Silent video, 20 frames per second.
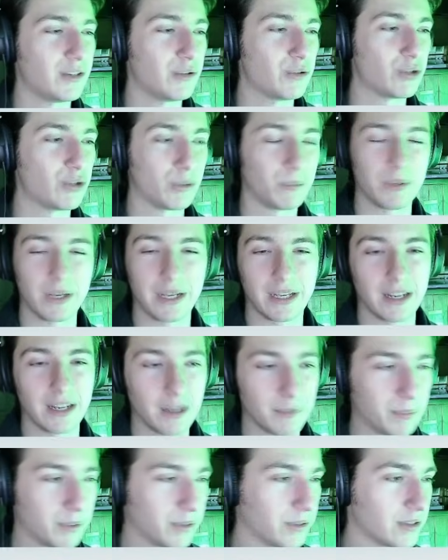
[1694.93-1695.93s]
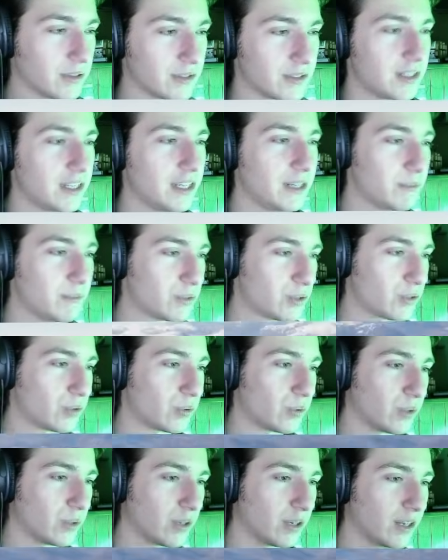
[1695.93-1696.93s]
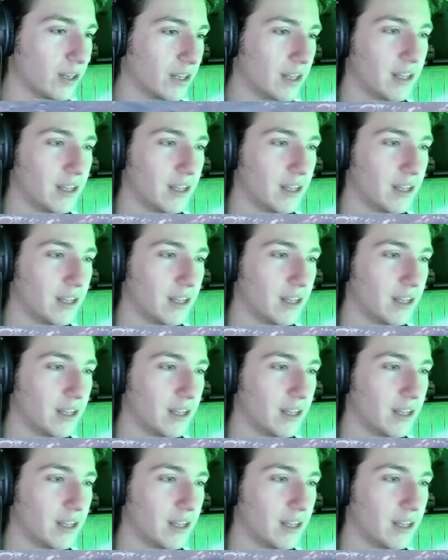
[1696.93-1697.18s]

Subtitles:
you should pick it up on the Steam store.